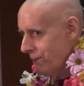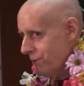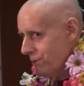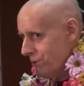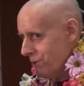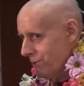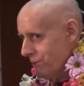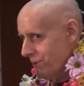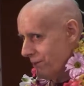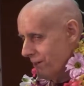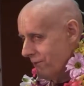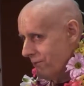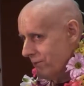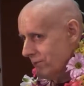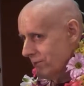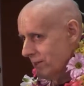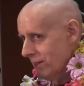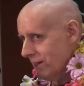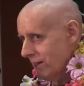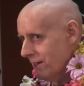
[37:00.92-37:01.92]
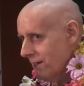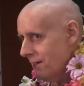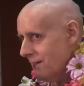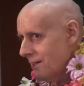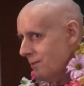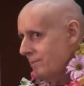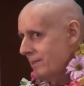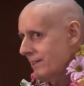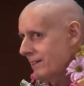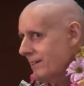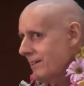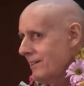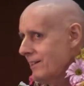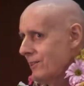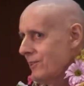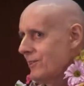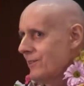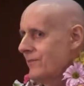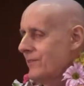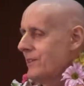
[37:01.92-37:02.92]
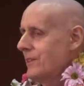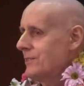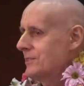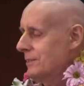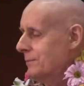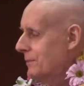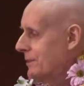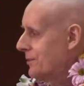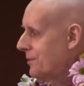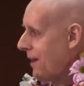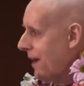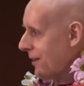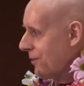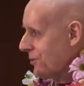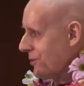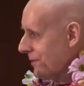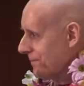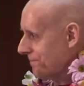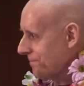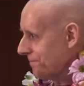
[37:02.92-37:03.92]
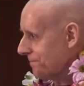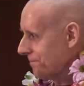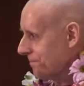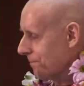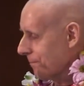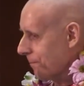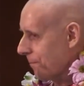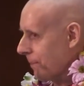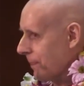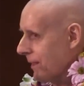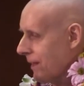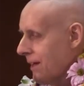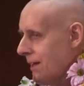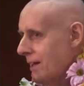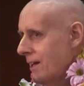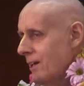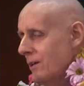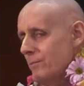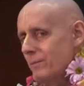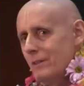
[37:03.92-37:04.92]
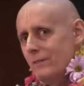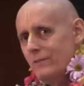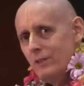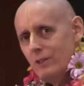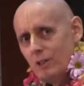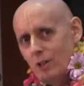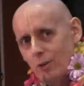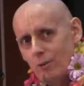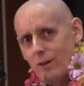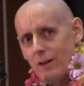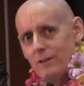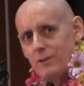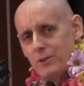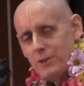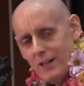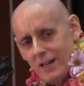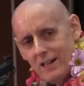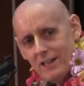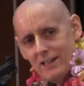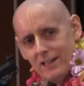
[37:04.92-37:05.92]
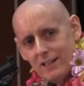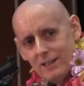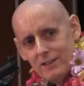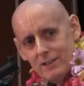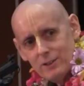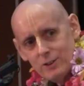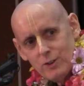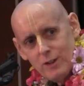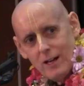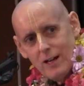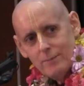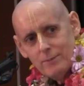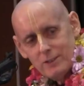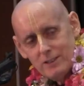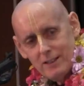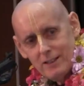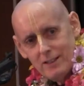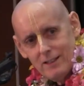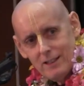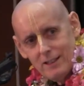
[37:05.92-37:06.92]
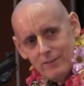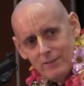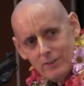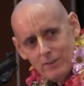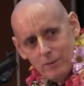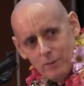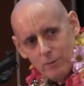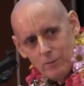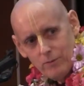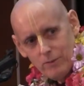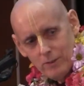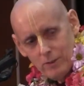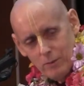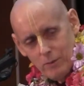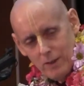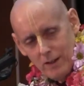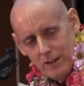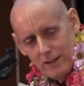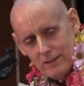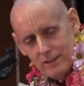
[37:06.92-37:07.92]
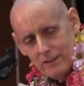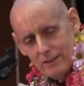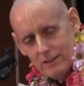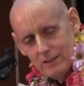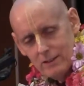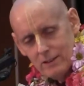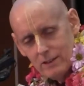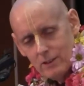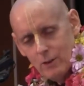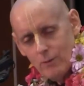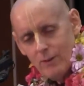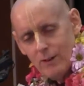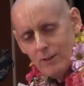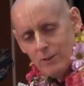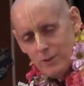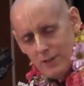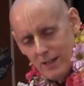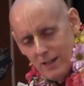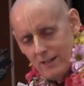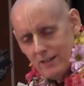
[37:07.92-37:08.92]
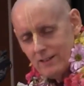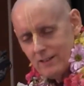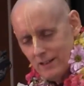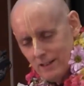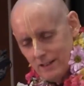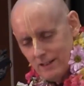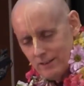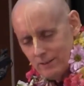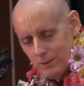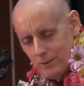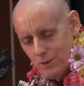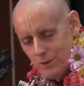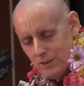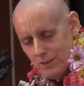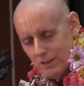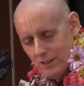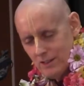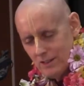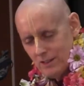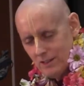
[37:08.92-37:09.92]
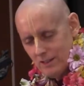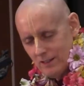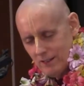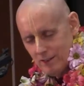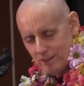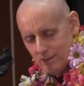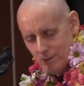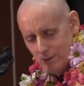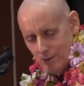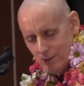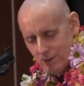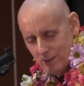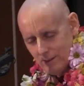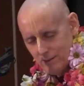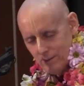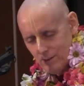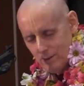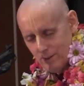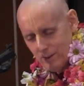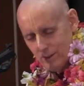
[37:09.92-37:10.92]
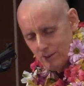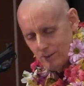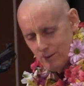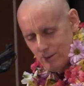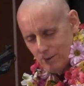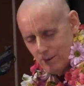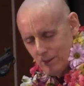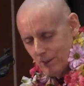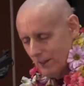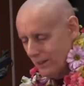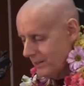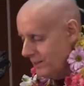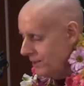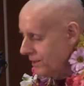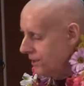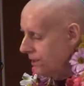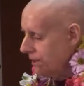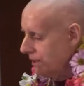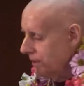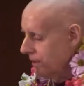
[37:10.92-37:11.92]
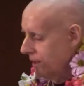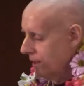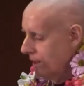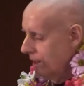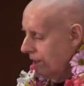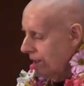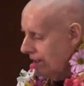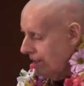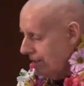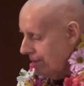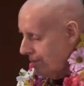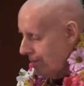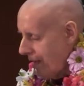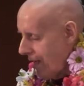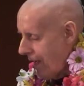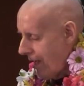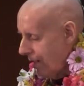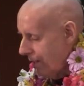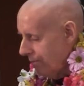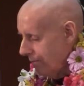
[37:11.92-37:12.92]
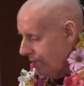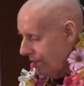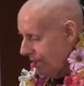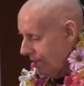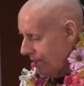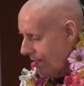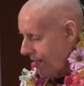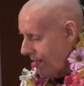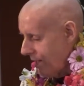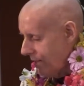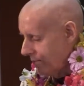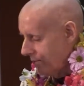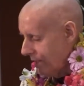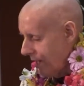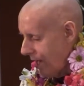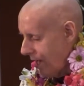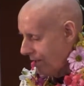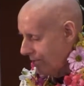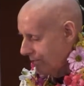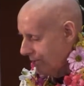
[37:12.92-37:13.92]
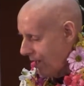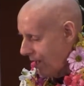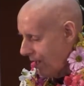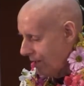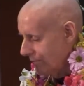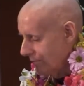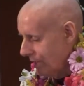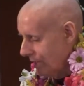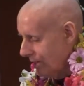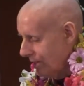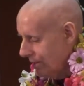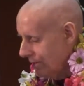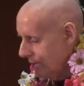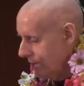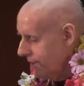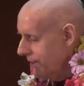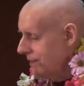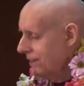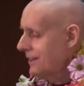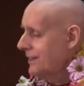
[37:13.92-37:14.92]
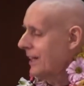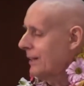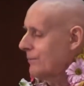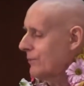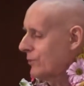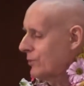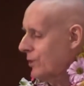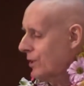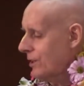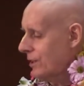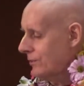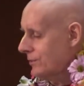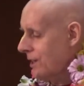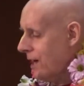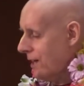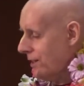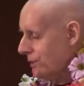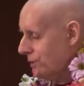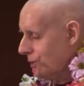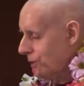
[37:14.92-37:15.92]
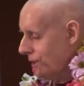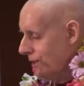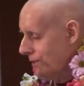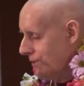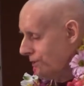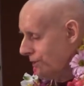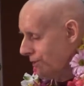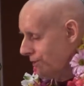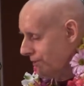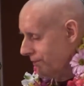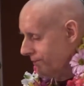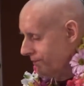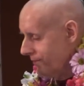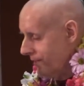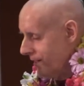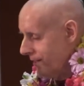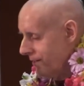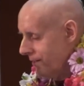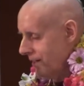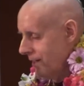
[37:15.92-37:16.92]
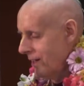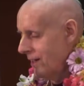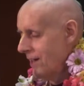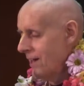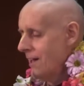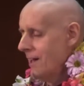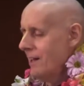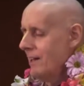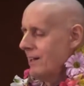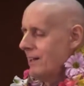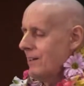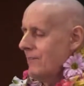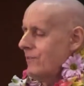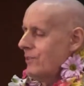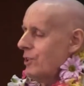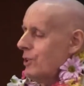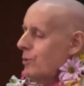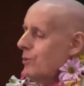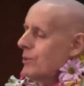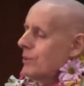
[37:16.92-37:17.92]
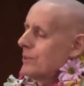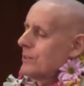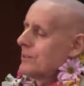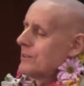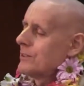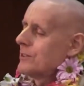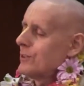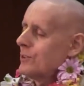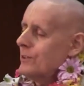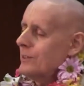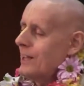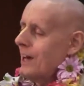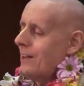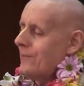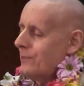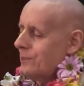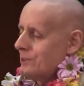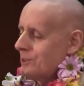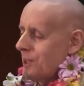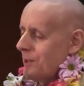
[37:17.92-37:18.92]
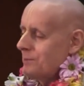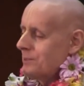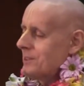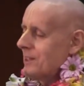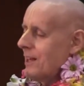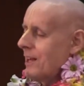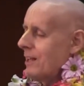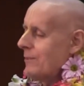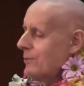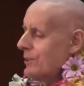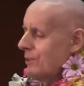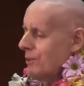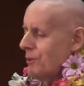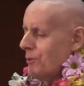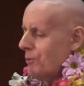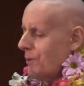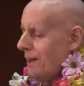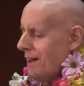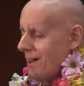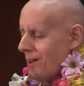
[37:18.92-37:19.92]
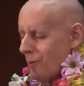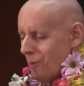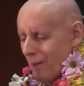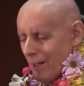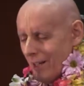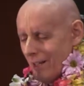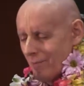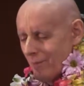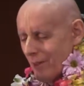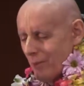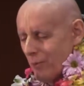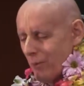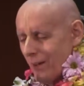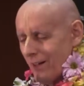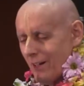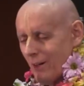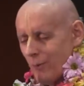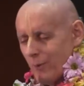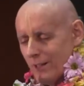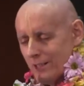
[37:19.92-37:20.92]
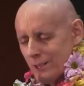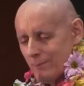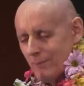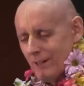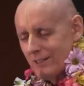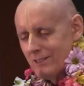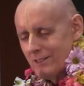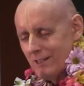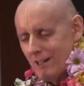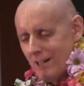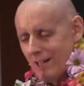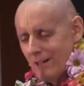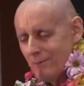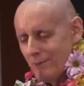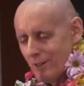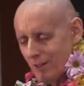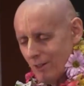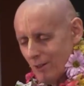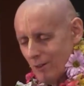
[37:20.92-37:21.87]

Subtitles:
fish or whatever. In the beginning, you'll feel some attraction. But if you go on chanting and just try abstaining it for a while, go on chanting Hare Krishna, Krishna Krishna, Hare Hare, Hare Ram, Ram Ram, Hare Hare, any name of God according to your own faith. If you do that for some time, you go, wow, why did I waste my time,